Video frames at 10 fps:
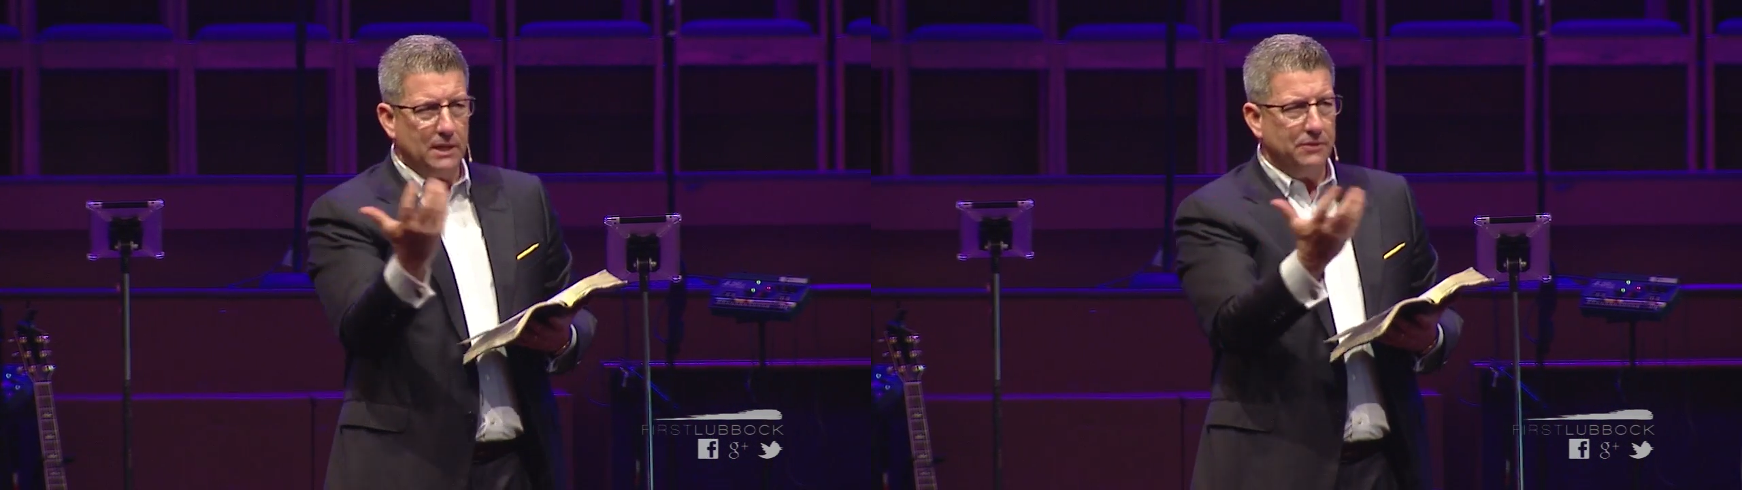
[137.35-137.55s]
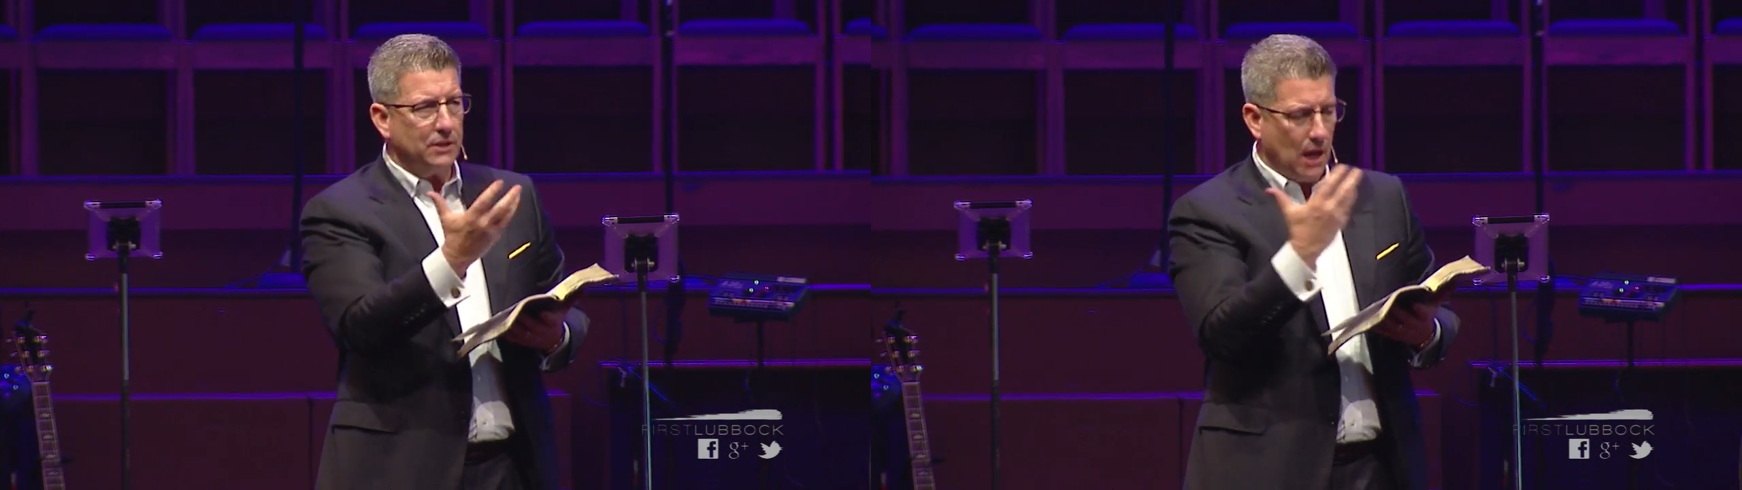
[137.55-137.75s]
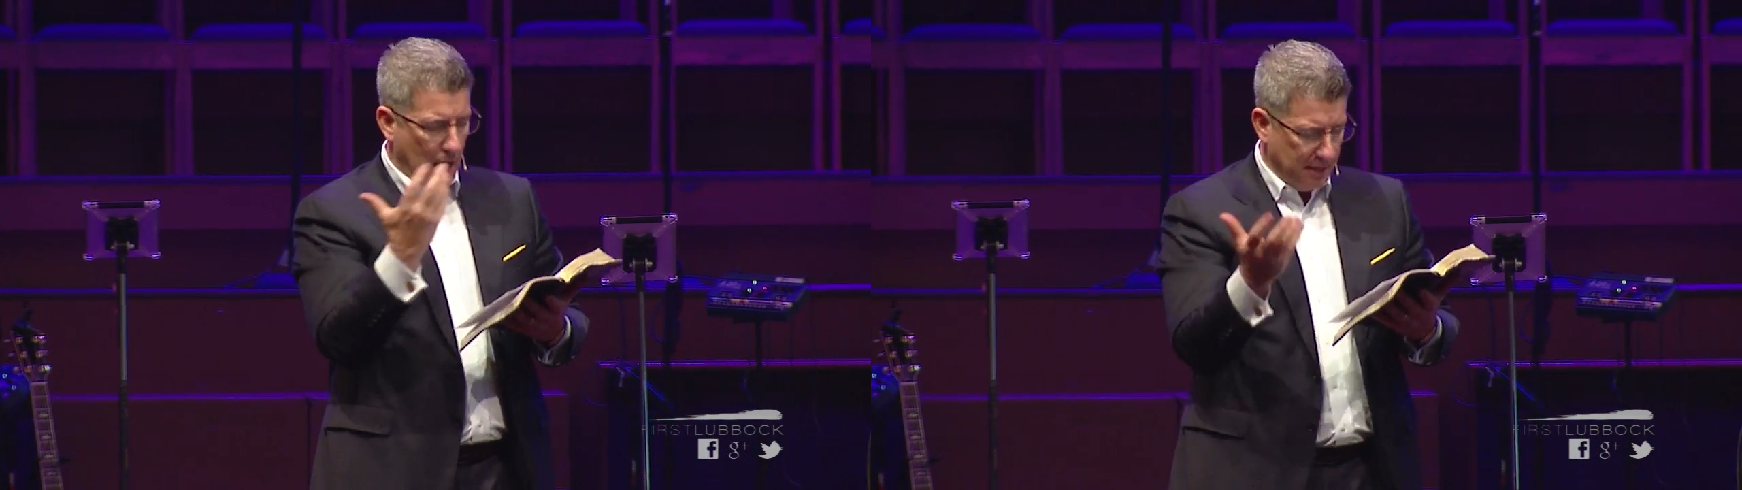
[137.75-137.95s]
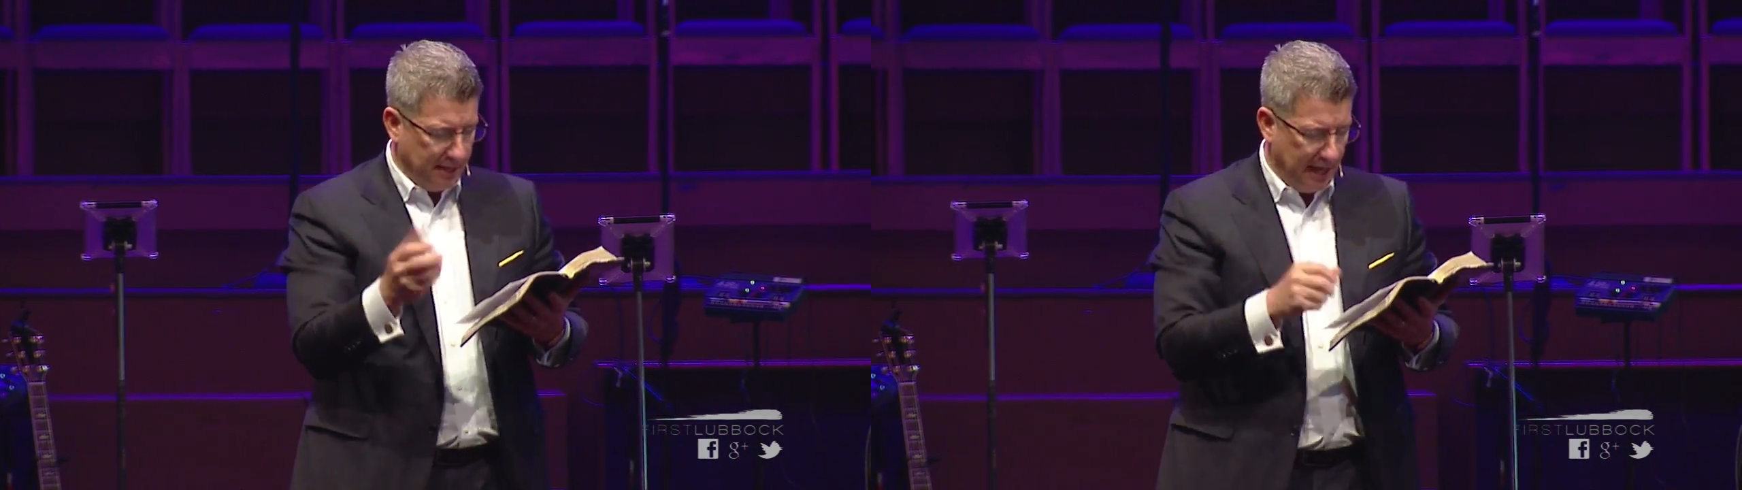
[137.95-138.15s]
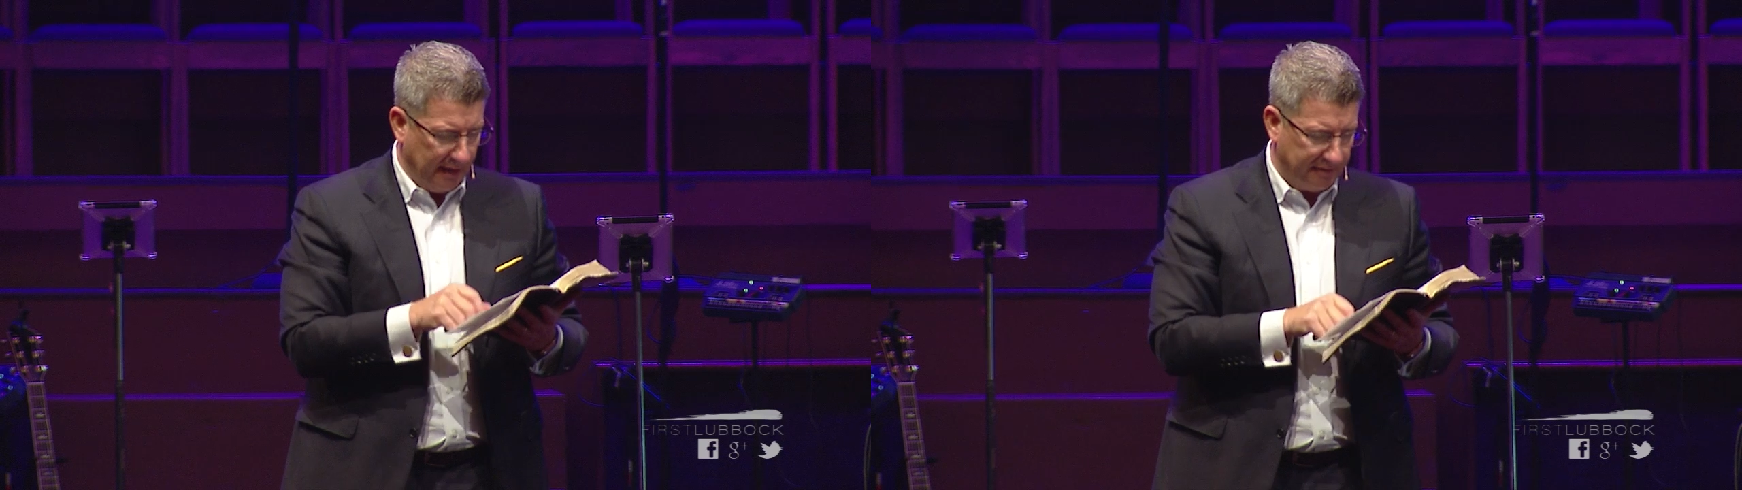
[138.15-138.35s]
in the
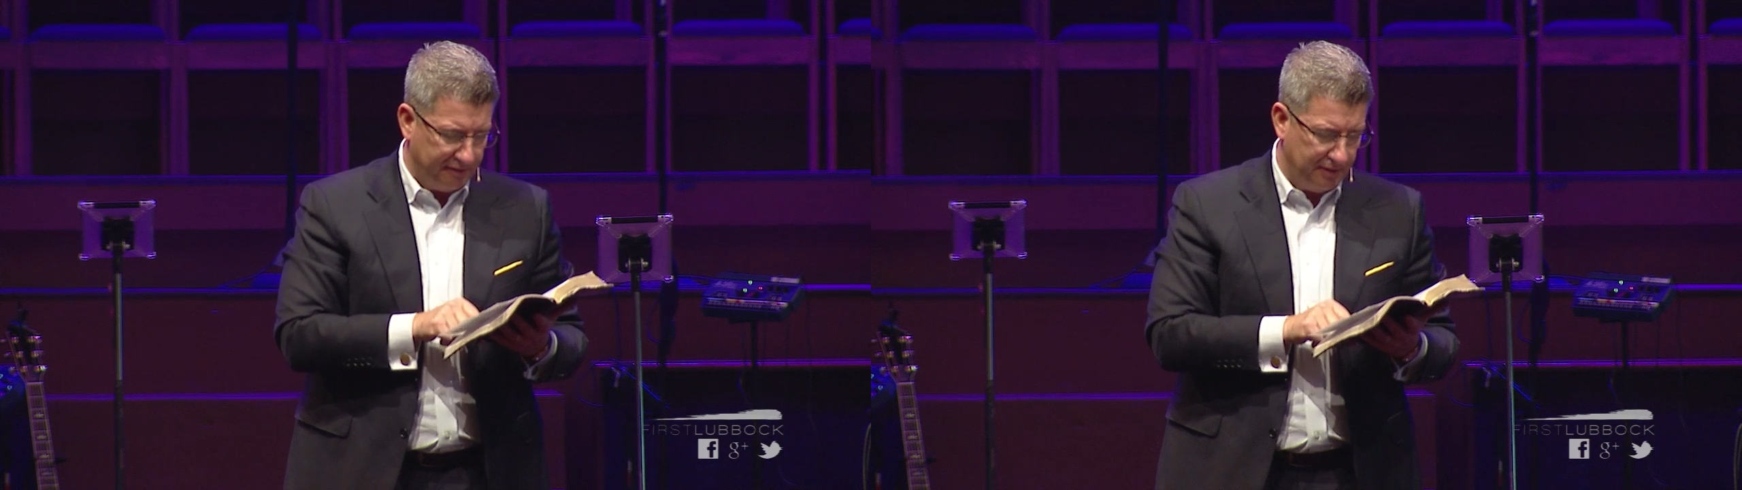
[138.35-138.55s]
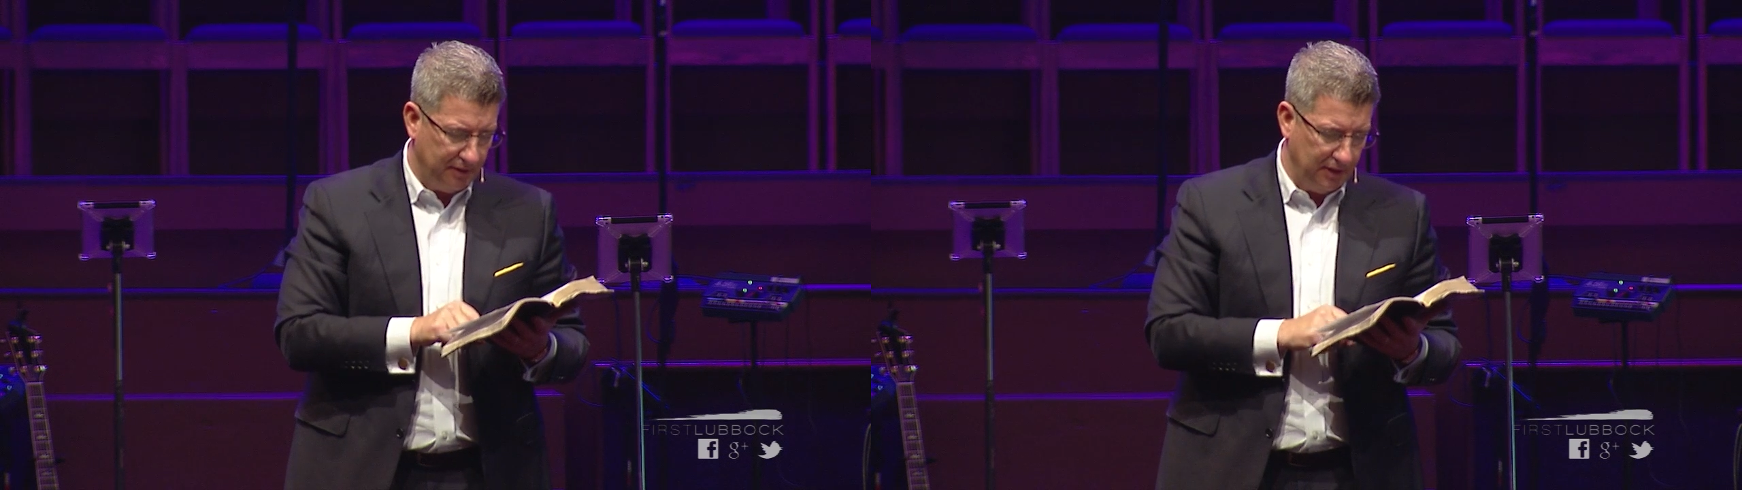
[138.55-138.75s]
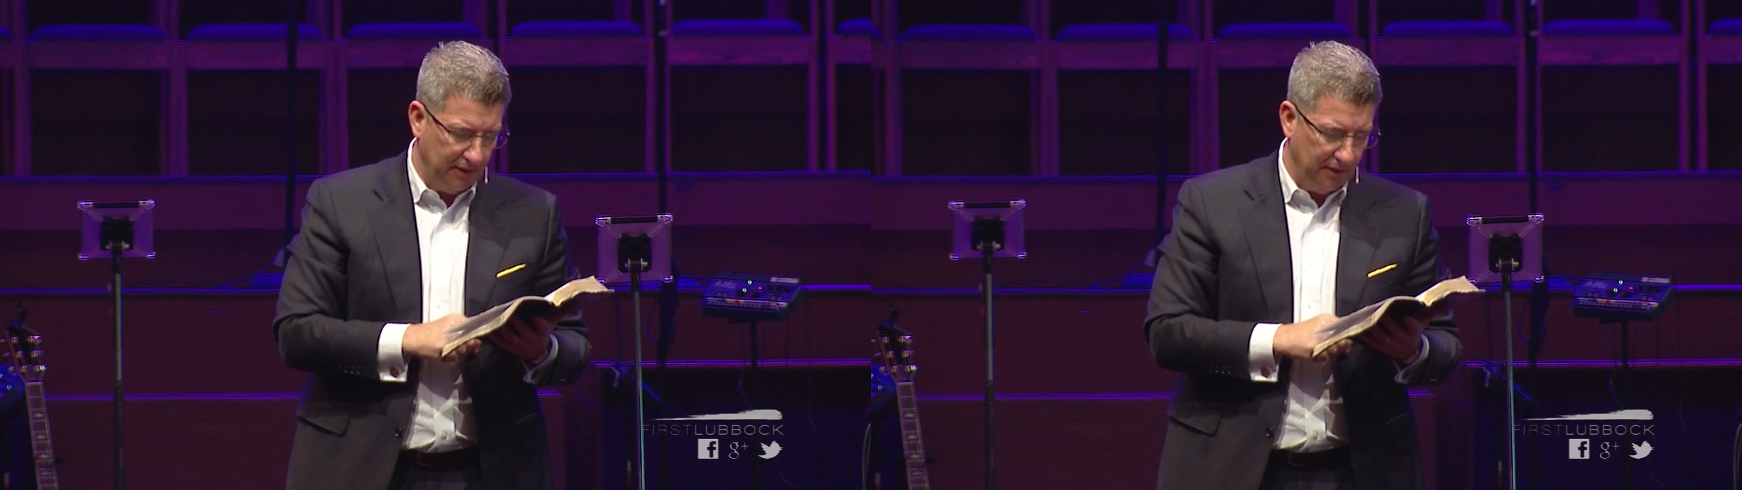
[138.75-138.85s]
context